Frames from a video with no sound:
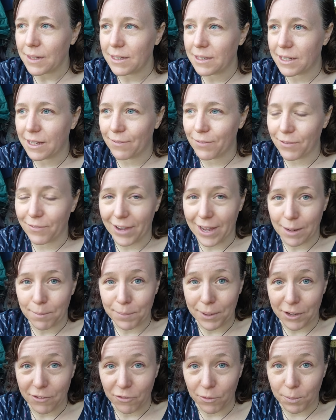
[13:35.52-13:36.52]
to give the van a
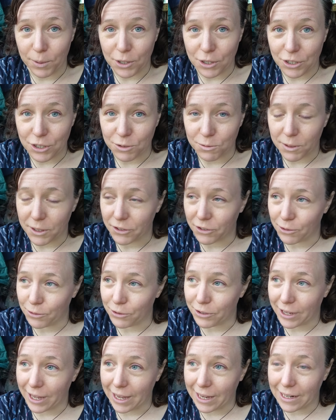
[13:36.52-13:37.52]
bit of a push whilst
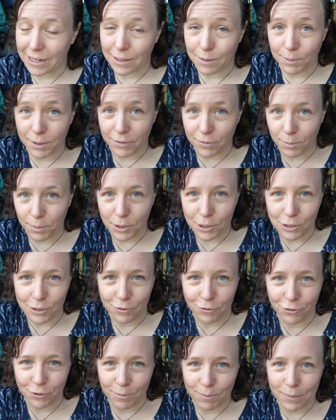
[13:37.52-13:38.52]
also getting a little bit of a pull
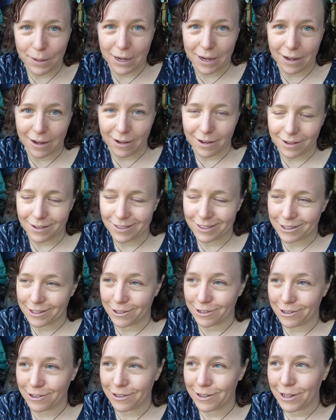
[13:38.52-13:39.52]
from a car that,
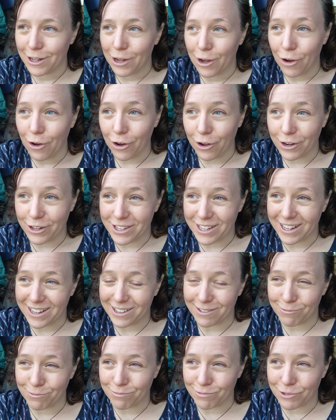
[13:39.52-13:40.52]
honestly,
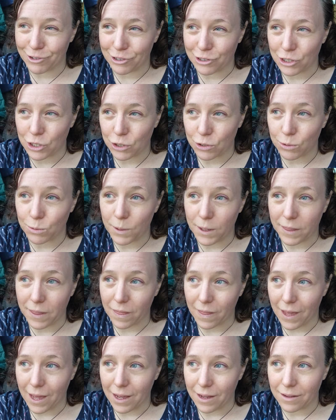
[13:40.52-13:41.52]
I'm not sure whether
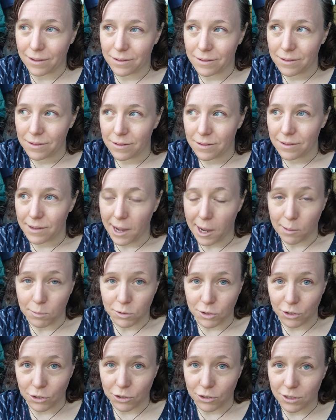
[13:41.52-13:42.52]
that
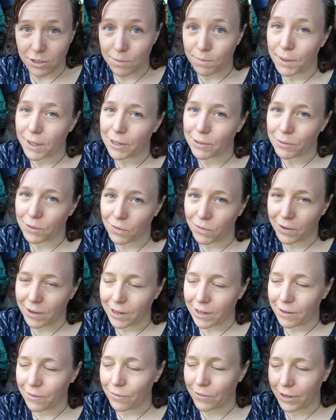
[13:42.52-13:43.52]
helped or not, but I was
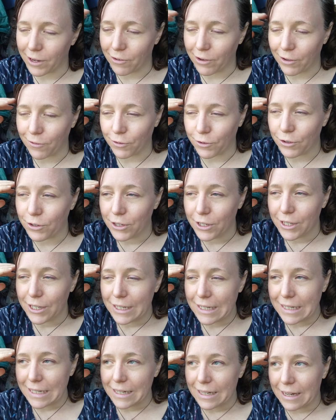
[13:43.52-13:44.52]
very, very grateful.
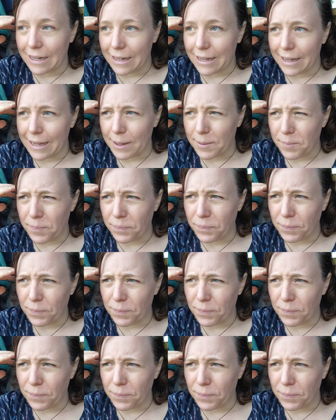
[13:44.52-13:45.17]
I